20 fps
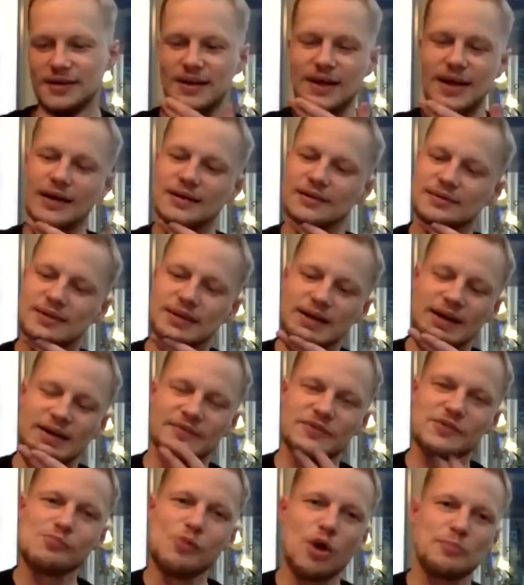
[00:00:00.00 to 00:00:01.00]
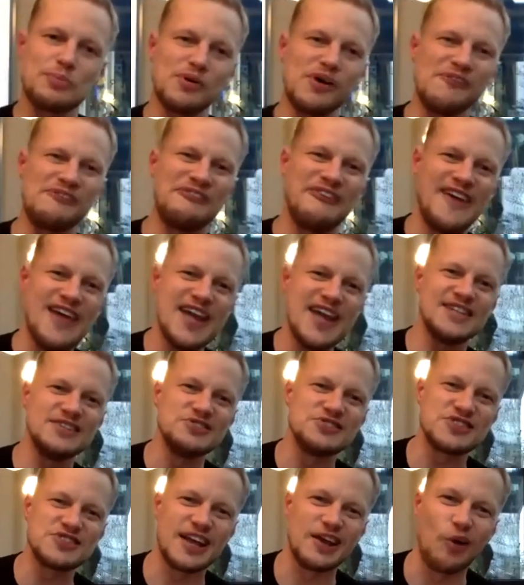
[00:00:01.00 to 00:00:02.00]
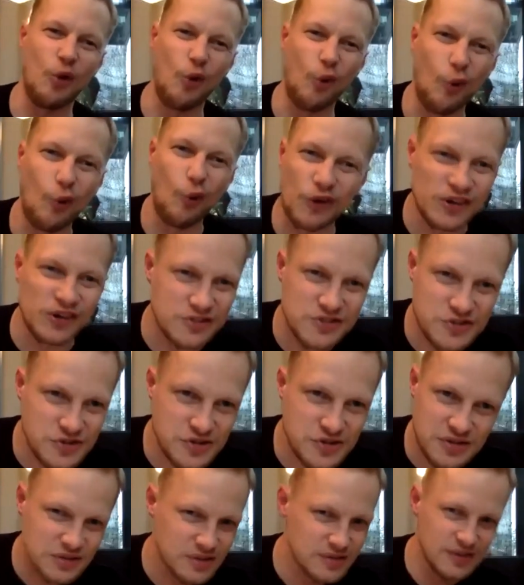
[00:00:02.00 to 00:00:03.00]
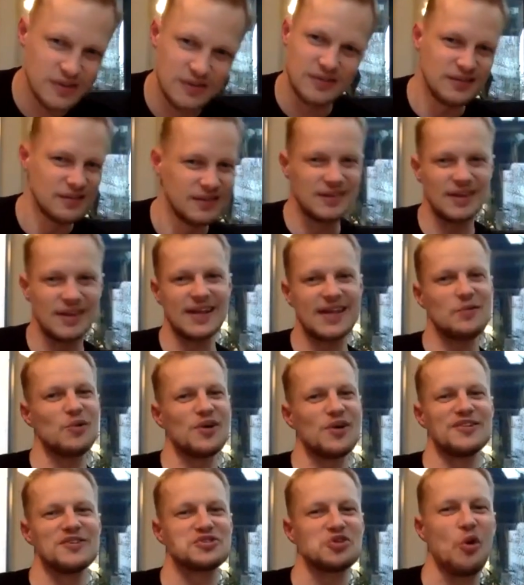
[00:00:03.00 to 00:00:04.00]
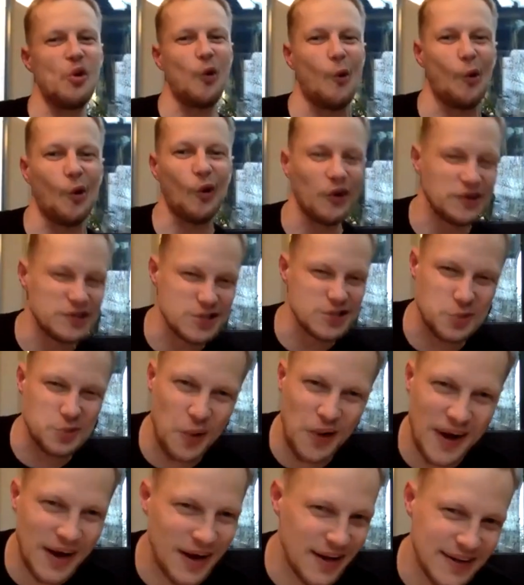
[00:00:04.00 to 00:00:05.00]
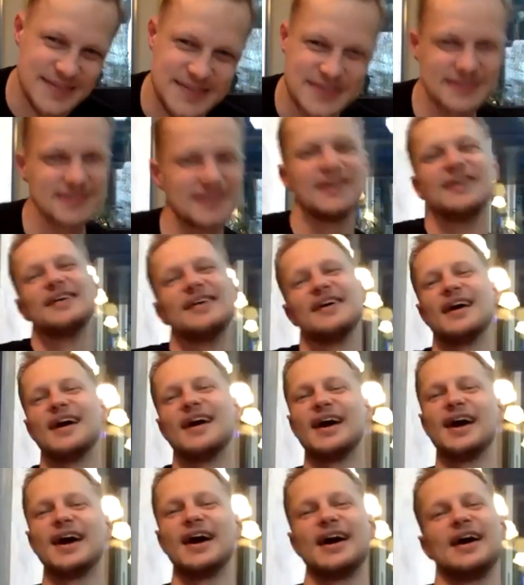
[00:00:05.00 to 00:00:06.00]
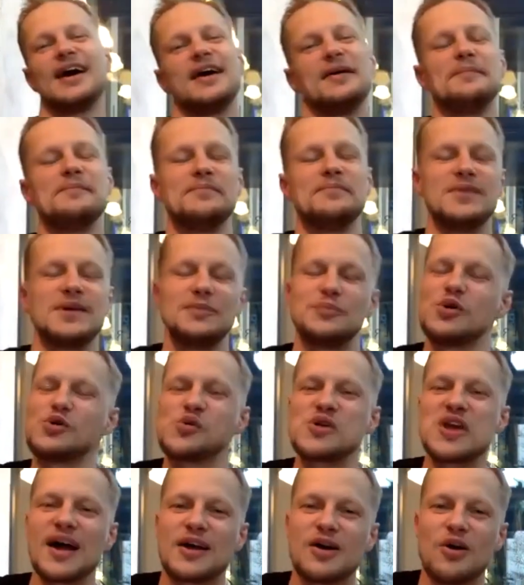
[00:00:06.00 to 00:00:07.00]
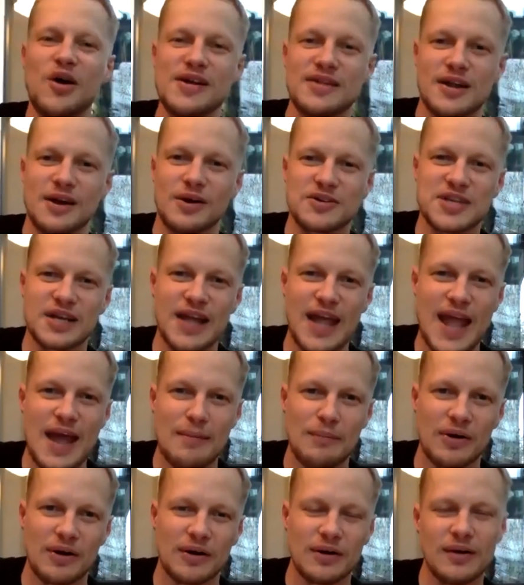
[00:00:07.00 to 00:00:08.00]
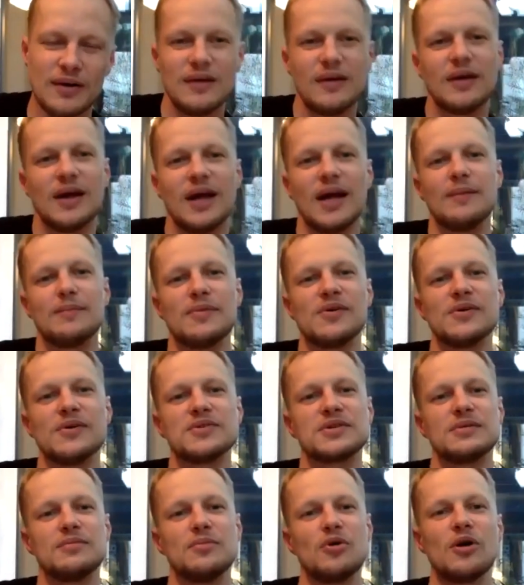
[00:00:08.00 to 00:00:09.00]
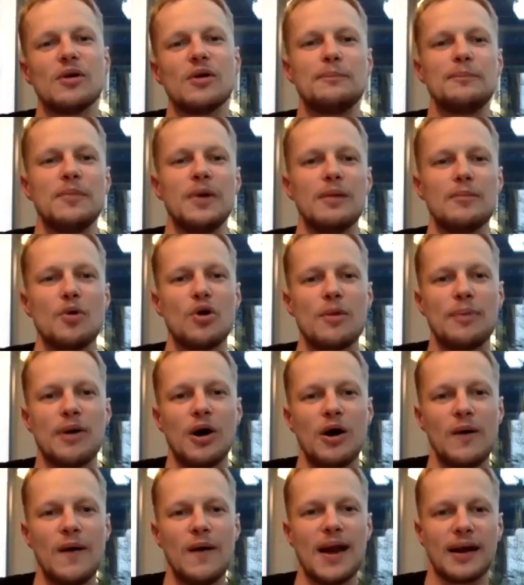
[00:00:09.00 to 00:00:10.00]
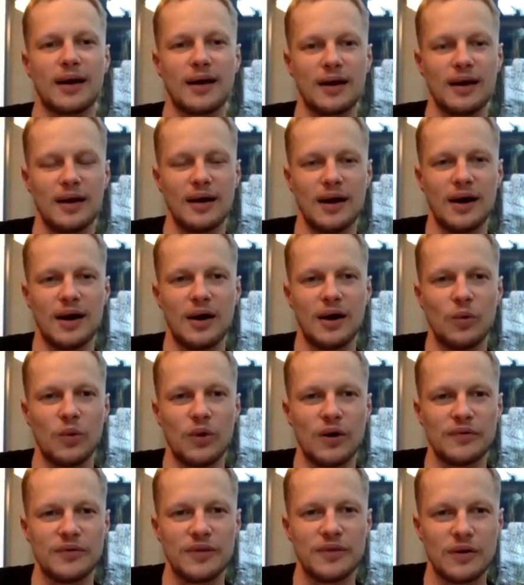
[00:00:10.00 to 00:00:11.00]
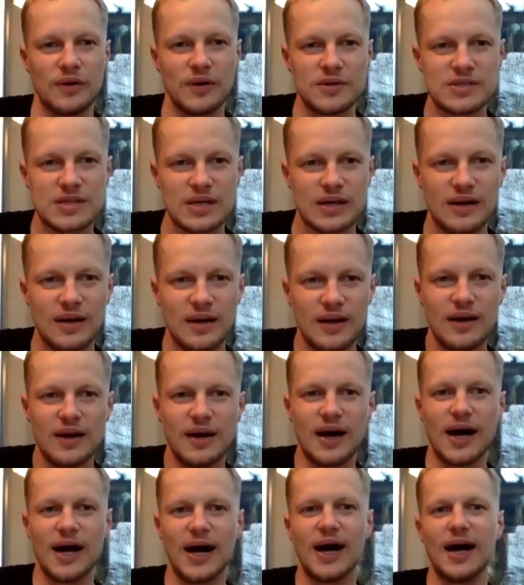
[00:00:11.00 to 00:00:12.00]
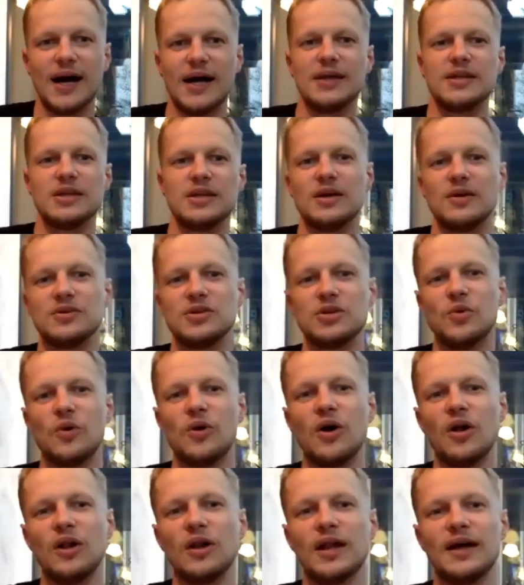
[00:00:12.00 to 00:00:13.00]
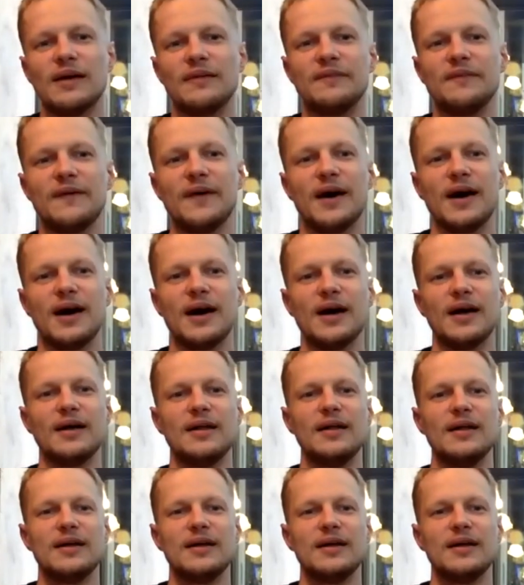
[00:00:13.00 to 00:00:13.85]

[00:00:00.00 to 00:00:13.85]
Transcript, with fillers: yeah, yeah. If you're more profane, you say orange. Can I get one of those orange wines? Um, yeah, but we're not going there. We're saying amber. Amber is a more a more poetic uh, word than orange. And uh, you know, you all have uh,